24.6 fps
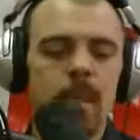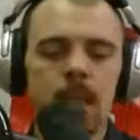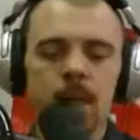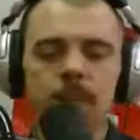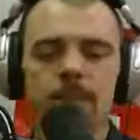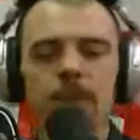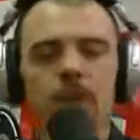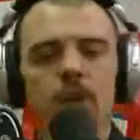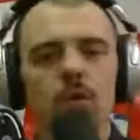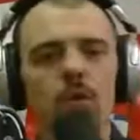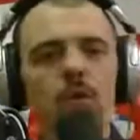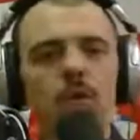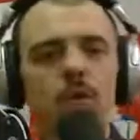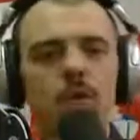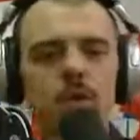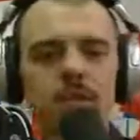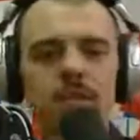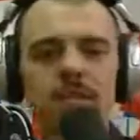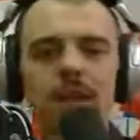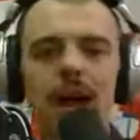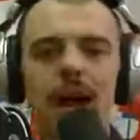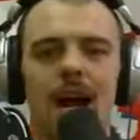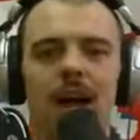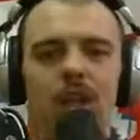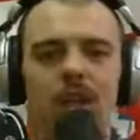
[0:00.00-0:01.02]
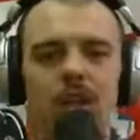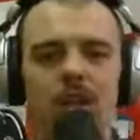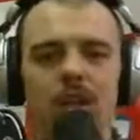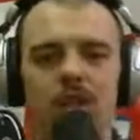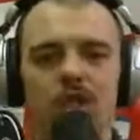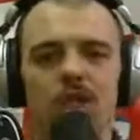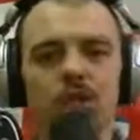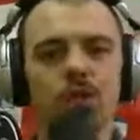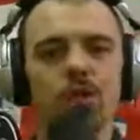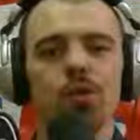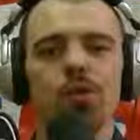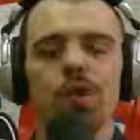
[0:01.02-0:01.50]
If you would have retired in
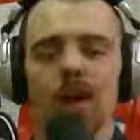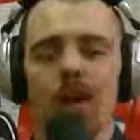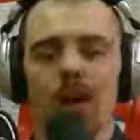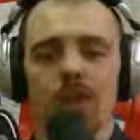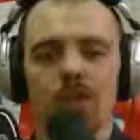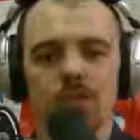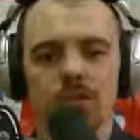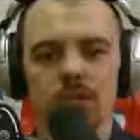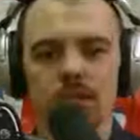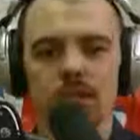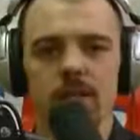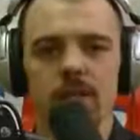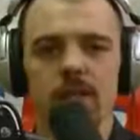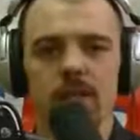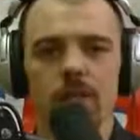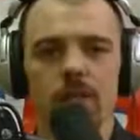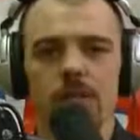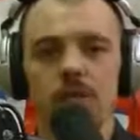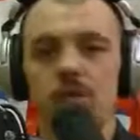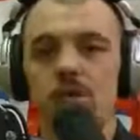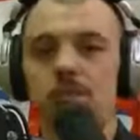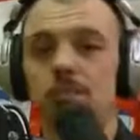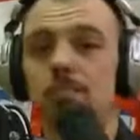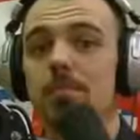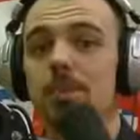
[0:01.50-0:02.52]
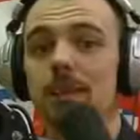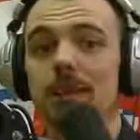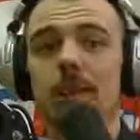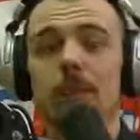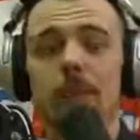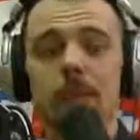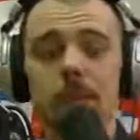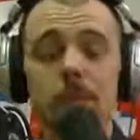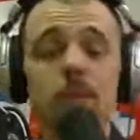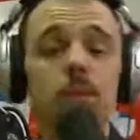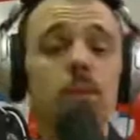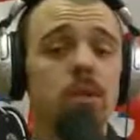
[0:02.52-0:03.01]
2000, which many
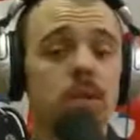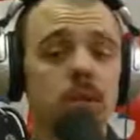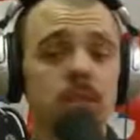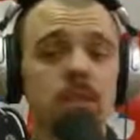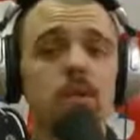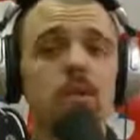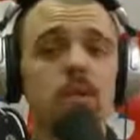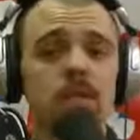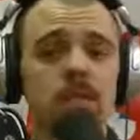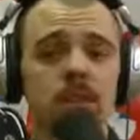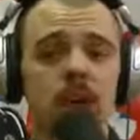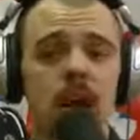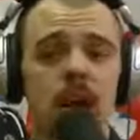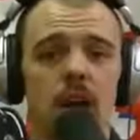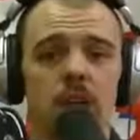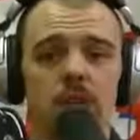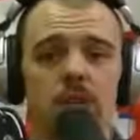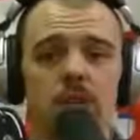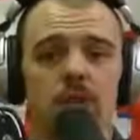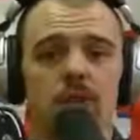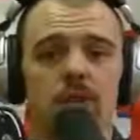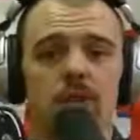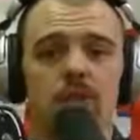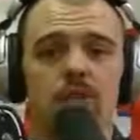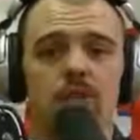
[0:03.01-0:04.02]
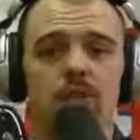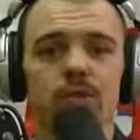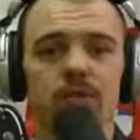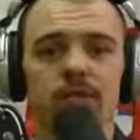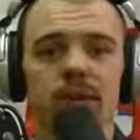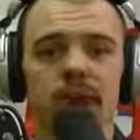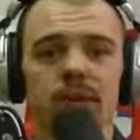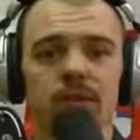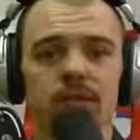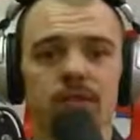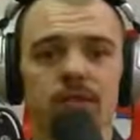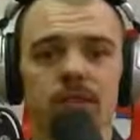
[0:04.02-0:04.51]
people did retire in the year
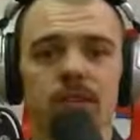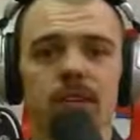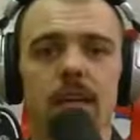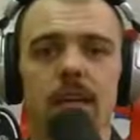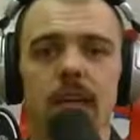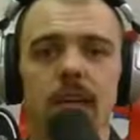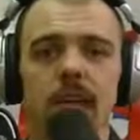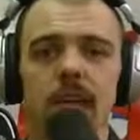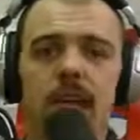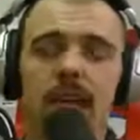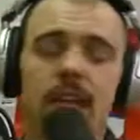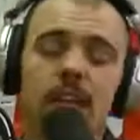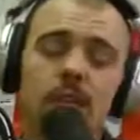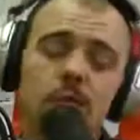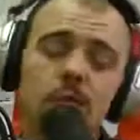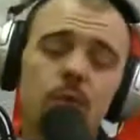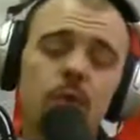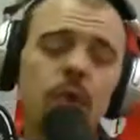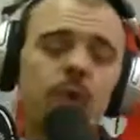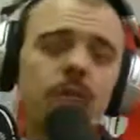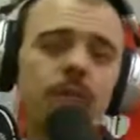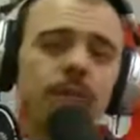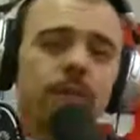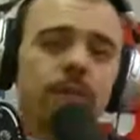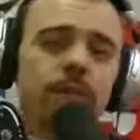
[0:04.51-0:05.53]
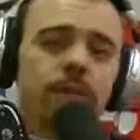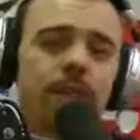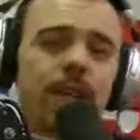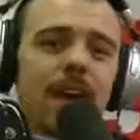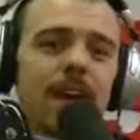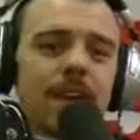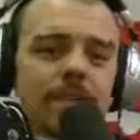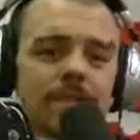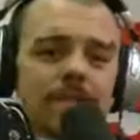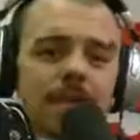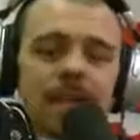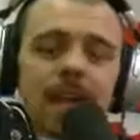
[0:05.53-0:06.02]
2000, and you would have
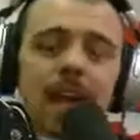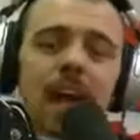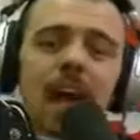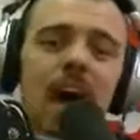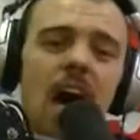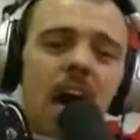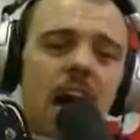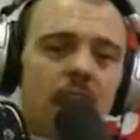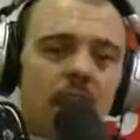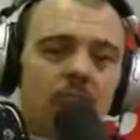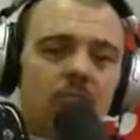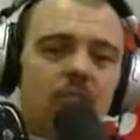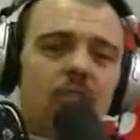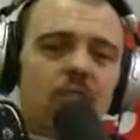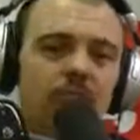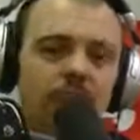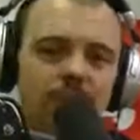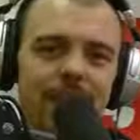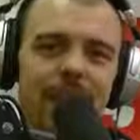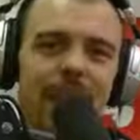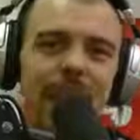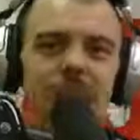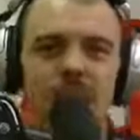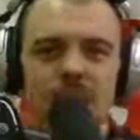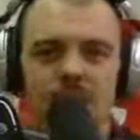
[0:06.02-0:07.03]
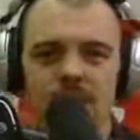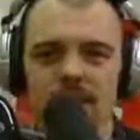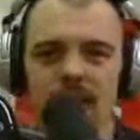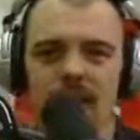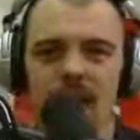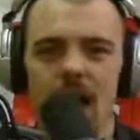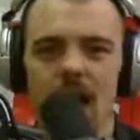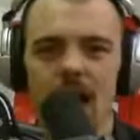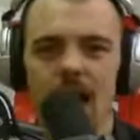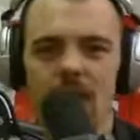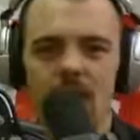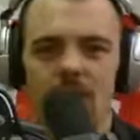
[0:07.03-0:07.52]
invested
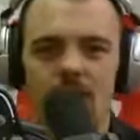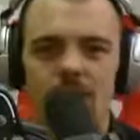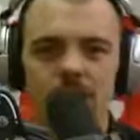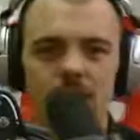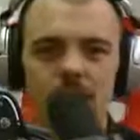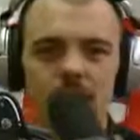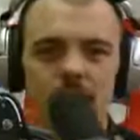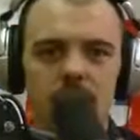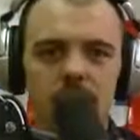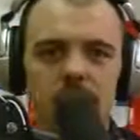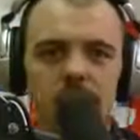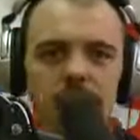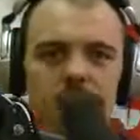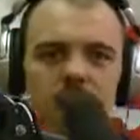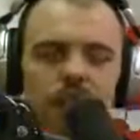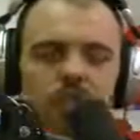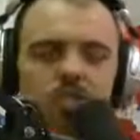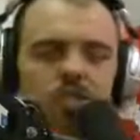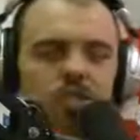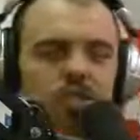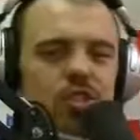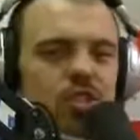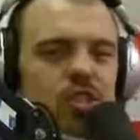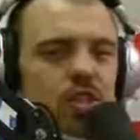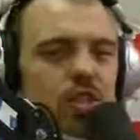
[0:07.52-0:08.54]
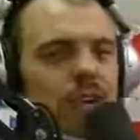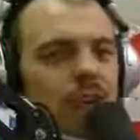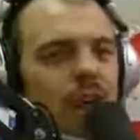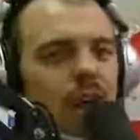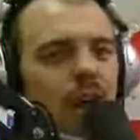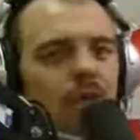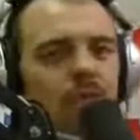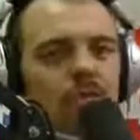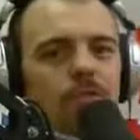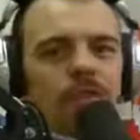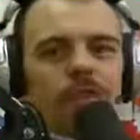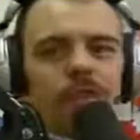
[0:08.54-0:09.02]
$100,000 and just took
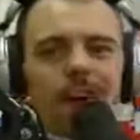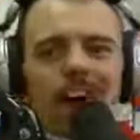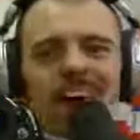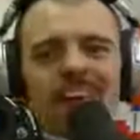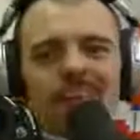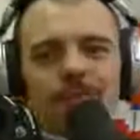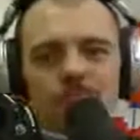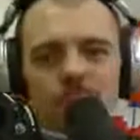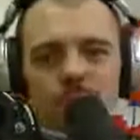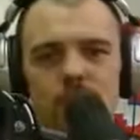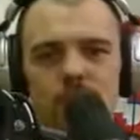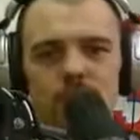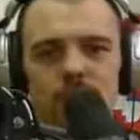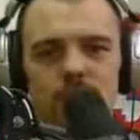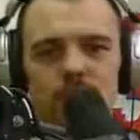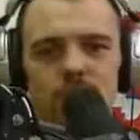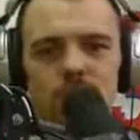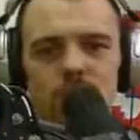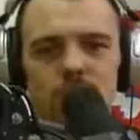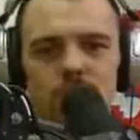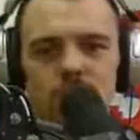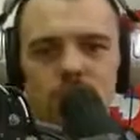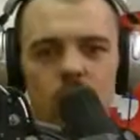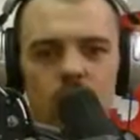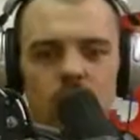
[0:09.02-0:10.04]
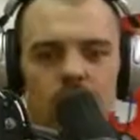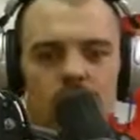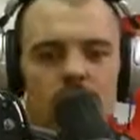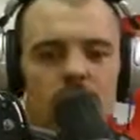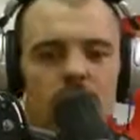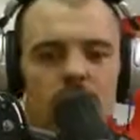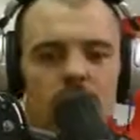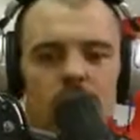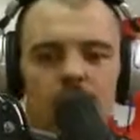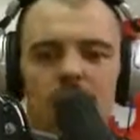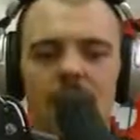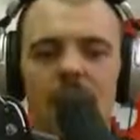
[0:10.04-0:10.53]
out 5%, which
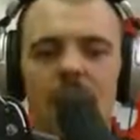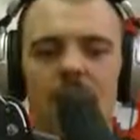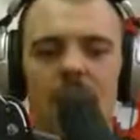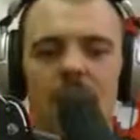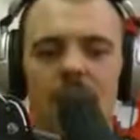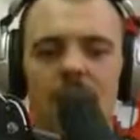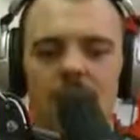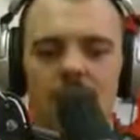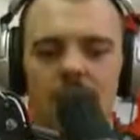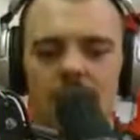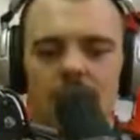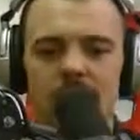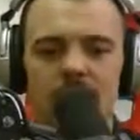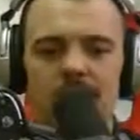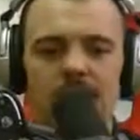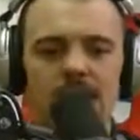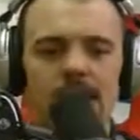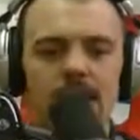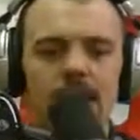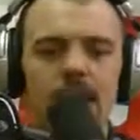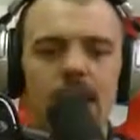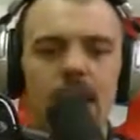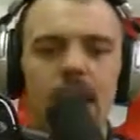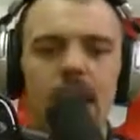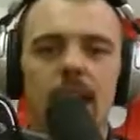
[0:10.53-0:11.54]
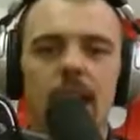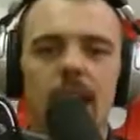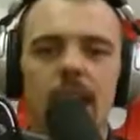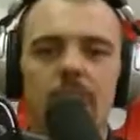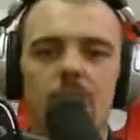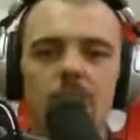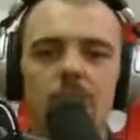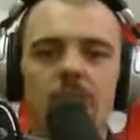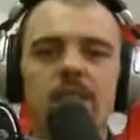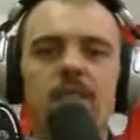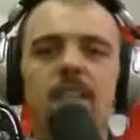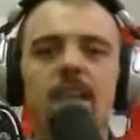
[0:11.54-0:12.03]
many of my colleagues
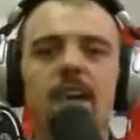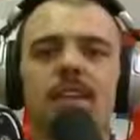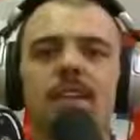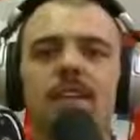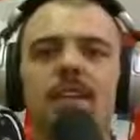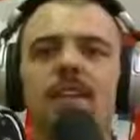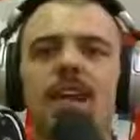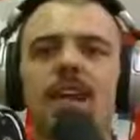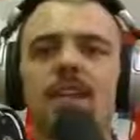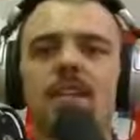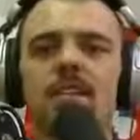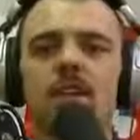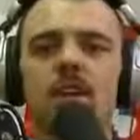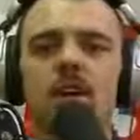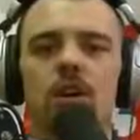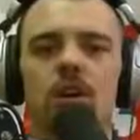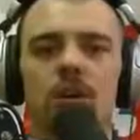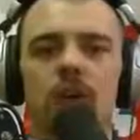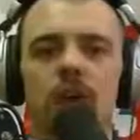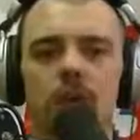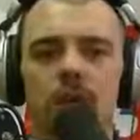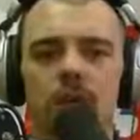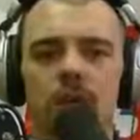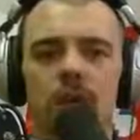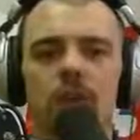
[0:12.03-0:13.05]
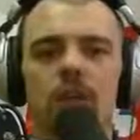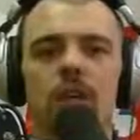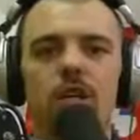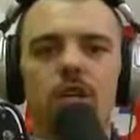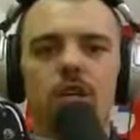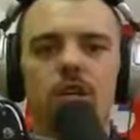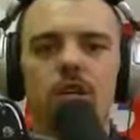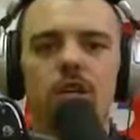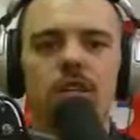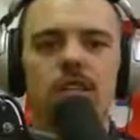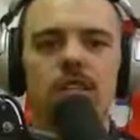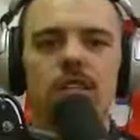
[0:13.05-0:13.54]
would say that that's a pretty
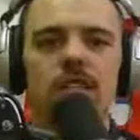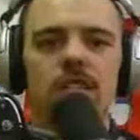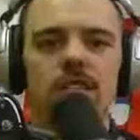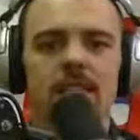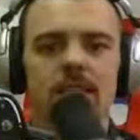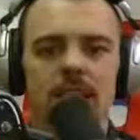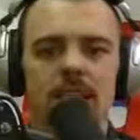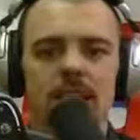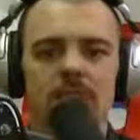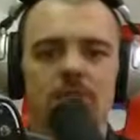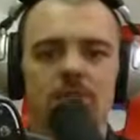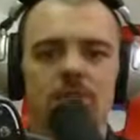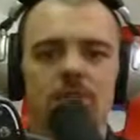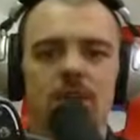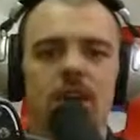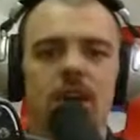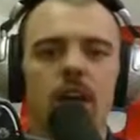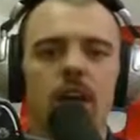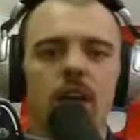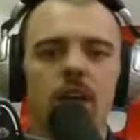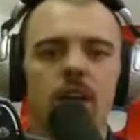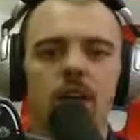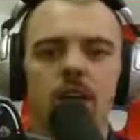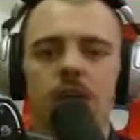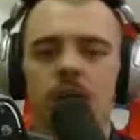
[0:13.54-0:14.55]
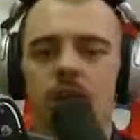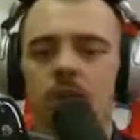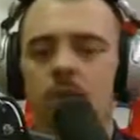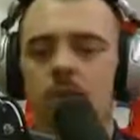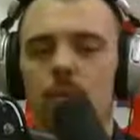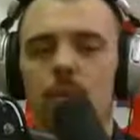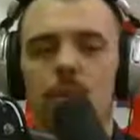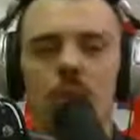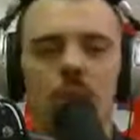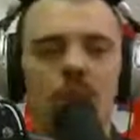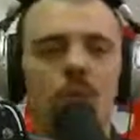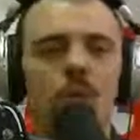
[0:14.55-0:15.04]
good standard.
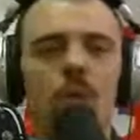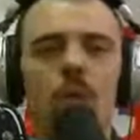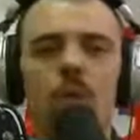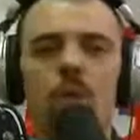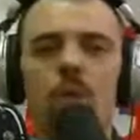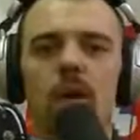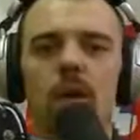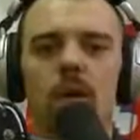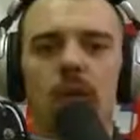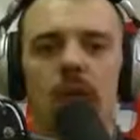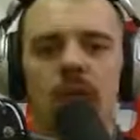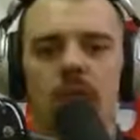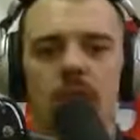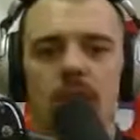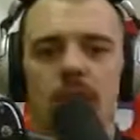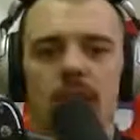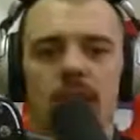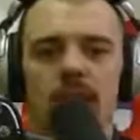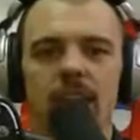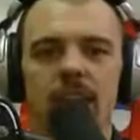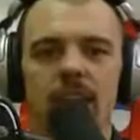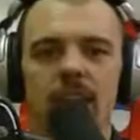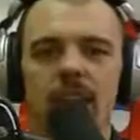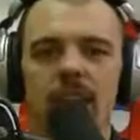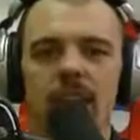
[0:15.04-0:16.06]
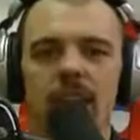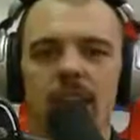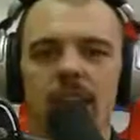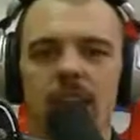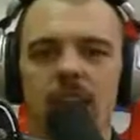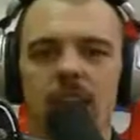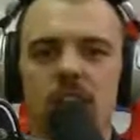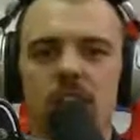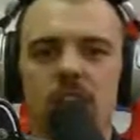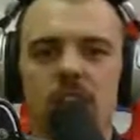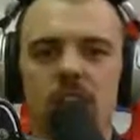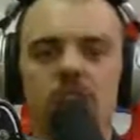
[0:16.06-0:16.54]
You probably won't run out of money at,
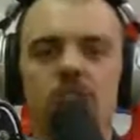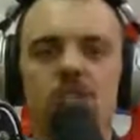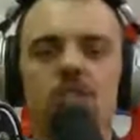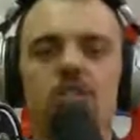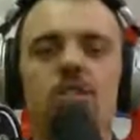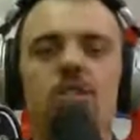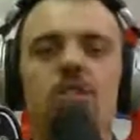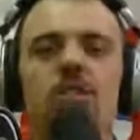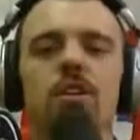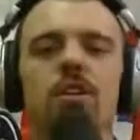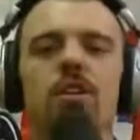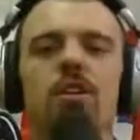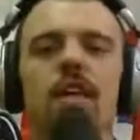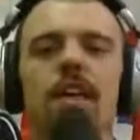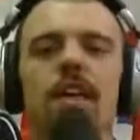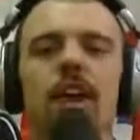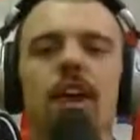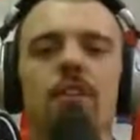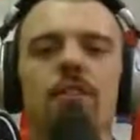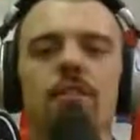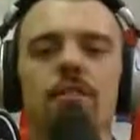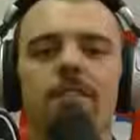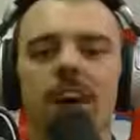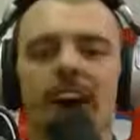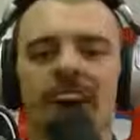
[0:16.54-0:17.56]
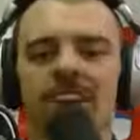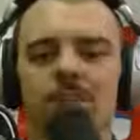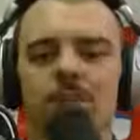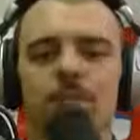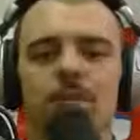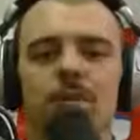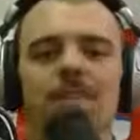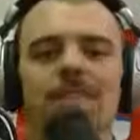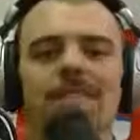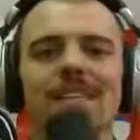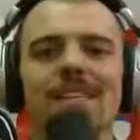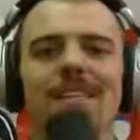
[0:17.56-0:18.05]
let's just take out
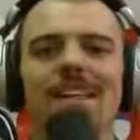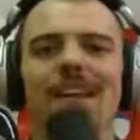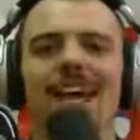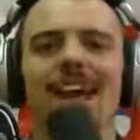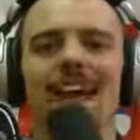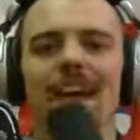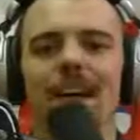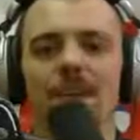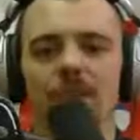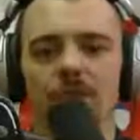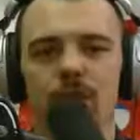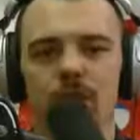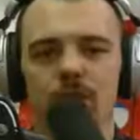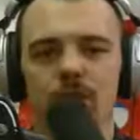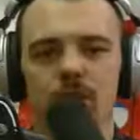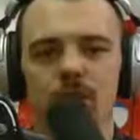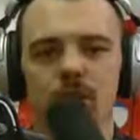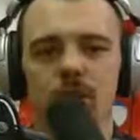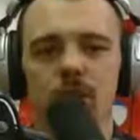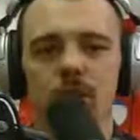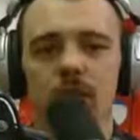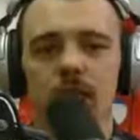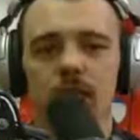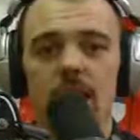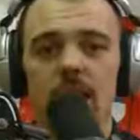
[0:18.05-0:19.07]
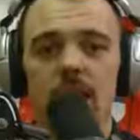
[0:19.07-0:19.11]
5% every year.